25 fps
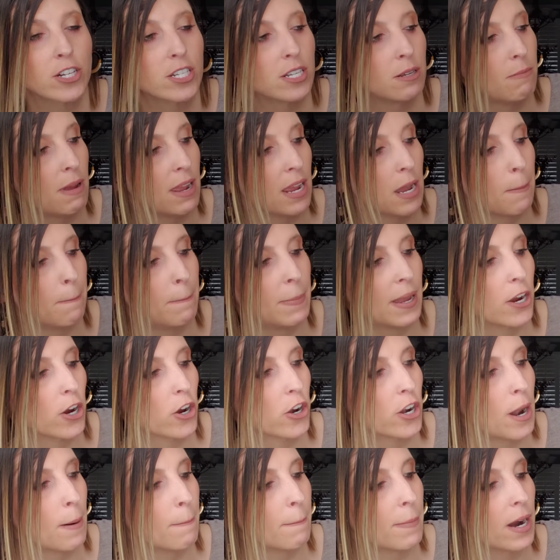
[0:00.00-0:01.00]
to make a
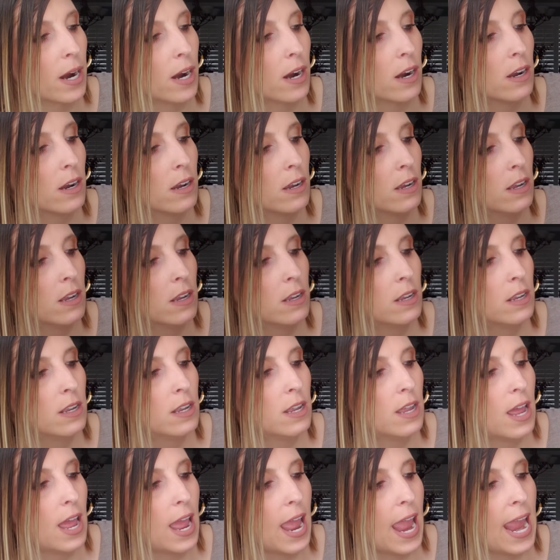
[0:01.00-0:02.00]
bigger number,
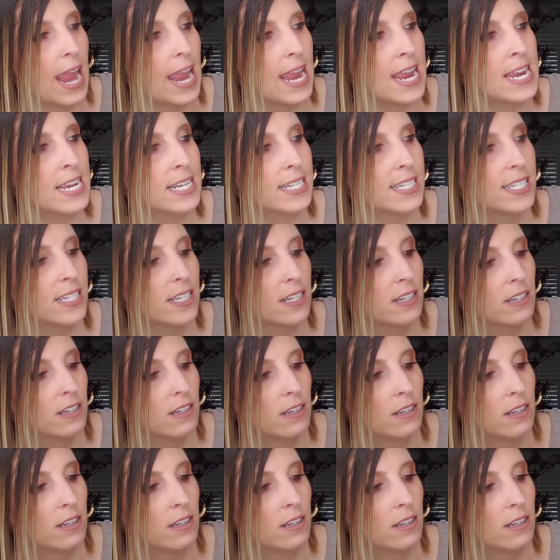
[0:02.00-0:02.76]
8